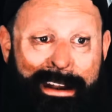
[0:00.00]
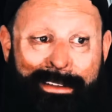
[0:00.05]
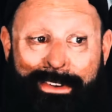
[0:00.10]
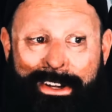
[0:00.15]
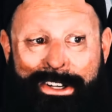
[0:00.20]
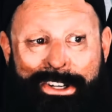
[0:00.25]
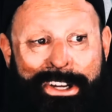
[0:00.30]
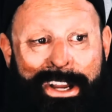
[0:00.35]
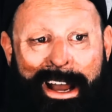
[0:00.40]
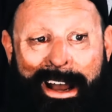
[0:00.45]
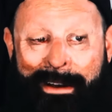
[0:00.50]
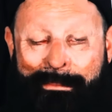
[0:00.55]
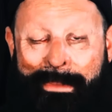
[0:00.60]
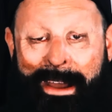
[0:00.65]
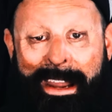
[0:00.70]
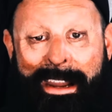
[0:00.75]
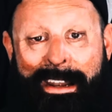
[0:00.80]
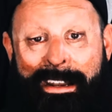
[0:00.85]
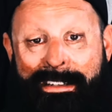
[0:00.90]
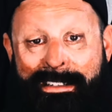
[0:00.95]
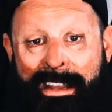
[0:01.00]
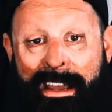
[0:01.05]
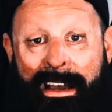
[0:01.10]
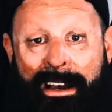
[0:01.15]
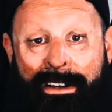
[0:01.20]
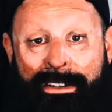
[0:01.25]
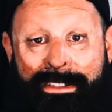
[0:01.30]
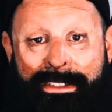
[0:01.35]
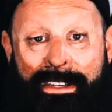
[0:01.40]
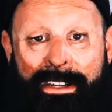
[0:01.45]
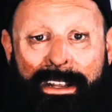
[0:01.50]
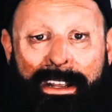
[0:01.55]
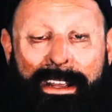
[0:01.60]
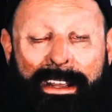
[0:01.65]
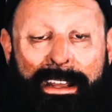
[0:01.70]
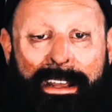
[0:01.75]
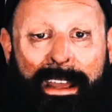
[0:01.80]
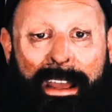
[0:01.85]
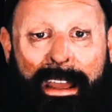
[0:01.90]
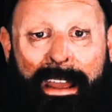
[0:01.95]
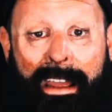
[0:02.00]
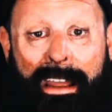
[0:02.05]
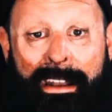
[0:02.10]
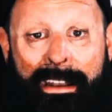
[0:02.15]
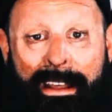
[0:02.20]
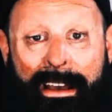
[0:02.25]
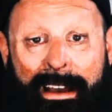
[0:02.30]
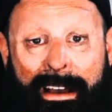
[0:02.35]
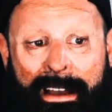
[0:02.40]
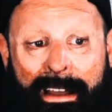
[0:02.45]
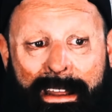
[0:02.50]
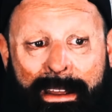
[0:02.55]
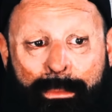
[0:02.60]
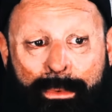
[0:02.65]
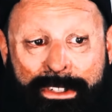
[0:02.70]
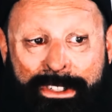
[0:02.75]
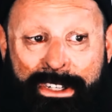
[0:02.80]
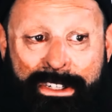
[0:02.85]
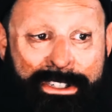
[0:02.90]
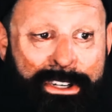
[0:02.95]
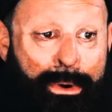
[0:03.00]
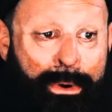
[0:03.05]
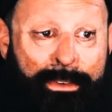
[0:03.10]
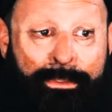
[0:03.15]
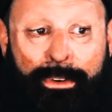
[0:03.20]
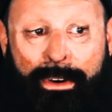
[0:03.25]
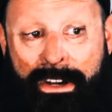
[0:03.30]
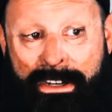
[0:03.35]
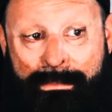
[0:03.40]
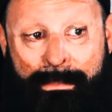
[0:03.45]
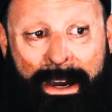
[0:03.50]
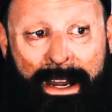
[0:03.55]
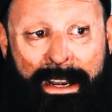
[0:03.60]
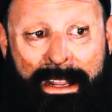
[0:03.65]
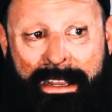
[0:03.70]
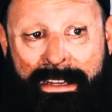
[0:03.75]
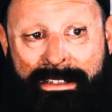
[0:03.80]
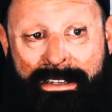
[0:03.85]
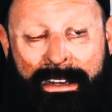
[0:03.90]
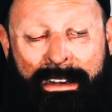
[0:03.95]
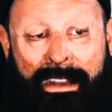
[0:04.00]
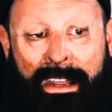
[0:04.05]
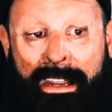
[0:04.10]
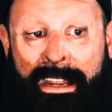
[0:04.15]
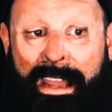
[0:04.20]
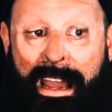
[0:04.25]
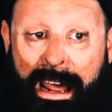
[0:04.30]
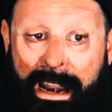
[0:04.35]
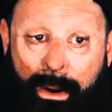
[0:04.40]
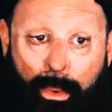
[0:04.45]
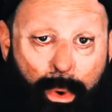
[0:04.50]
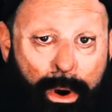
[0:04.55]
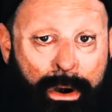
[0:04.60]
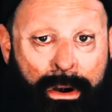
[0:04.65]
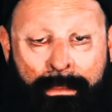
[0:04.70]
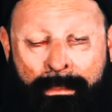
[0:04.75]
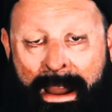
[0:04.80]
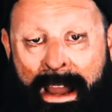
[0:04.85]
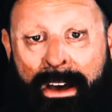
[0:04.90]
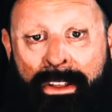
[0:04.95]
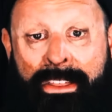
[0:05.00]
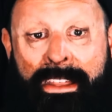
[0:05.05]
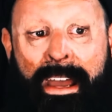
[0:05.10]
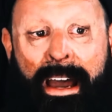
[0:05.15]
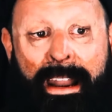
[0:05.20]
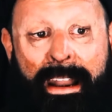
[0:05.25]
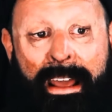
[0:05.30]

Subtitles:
of his shop back at his house and would just do it for his buddies, and kind of word of mouth got